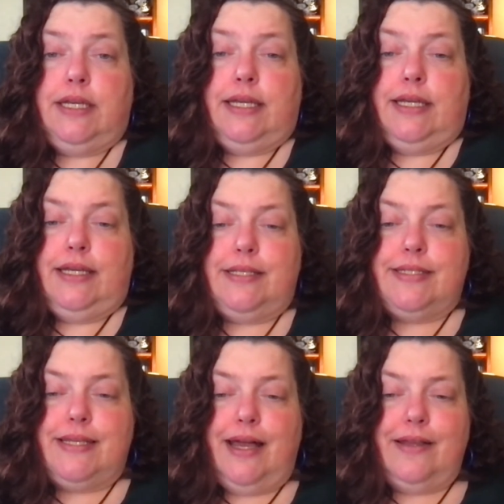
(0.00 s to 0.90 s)

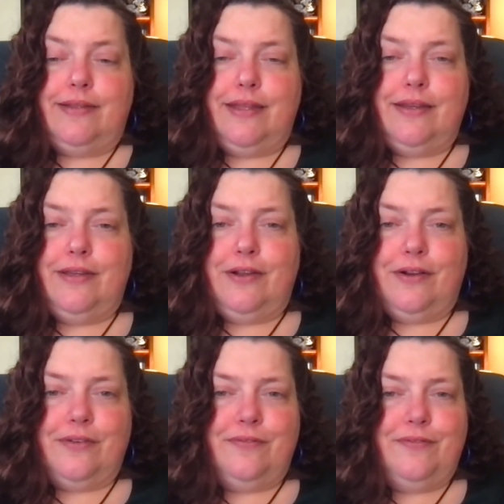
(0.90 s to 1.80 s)
It's not that
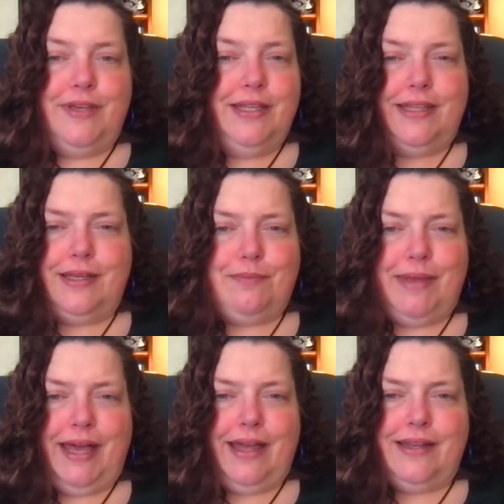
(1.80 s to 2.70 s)
you're feeling
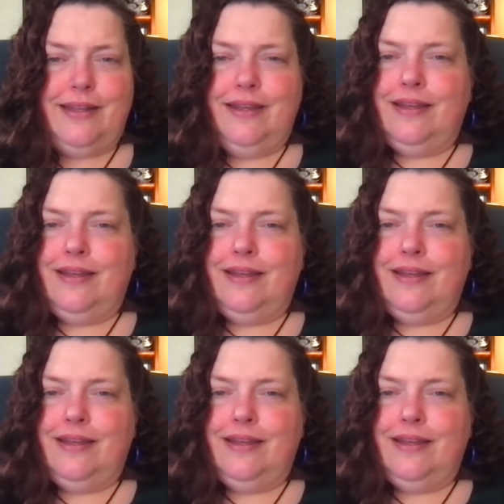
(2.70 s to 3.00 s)
bad.